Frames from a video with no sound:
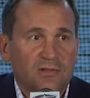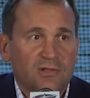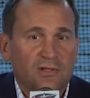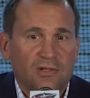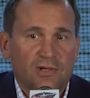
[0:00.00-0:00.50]

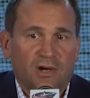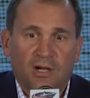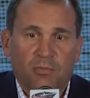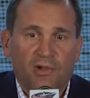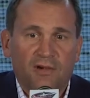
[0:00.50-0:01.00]
You
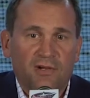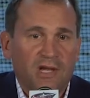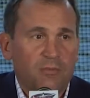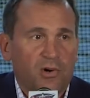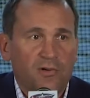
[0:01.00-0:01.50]
aren't going to play every
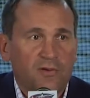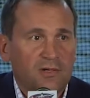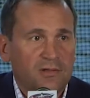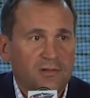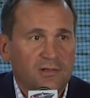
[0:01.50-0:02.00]
game
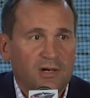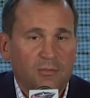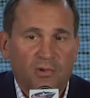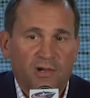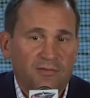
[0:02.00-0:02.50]
perfect. You aren't
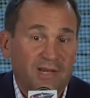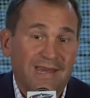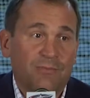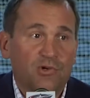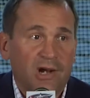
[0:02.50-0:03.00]
going to play every
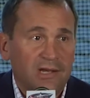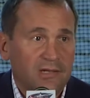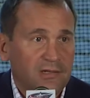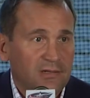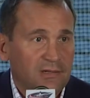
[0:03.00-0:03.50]
game
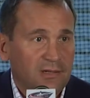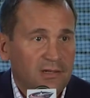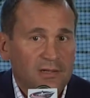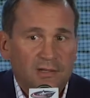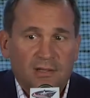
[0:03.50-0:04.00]
great.
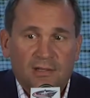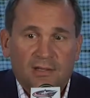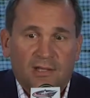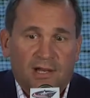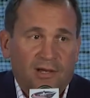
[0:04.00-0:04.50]

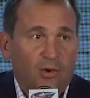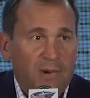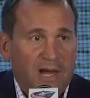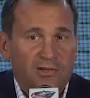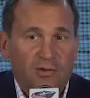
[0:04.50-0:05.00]
And I go
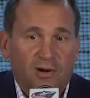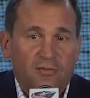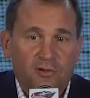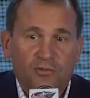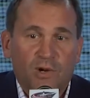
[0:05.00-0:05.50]
back to our
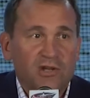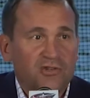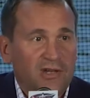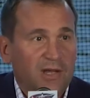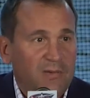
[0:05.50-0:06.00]
first
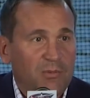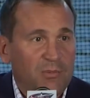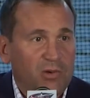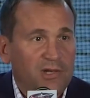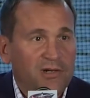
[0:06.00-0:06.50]
Ranger game that we
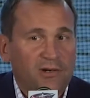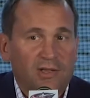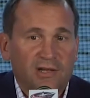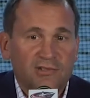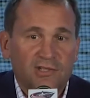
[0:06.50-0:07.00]
played here
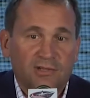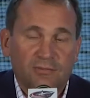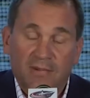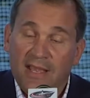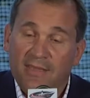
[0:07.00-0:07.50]
last year.
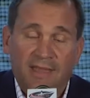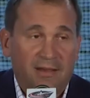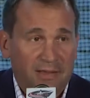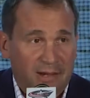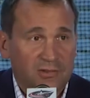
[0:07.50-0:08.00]
Man,
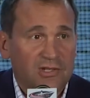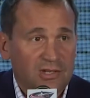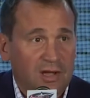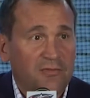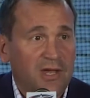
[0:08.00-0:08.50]
that was a
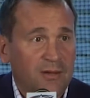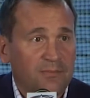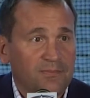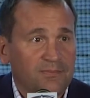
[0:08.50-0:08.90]
tough game.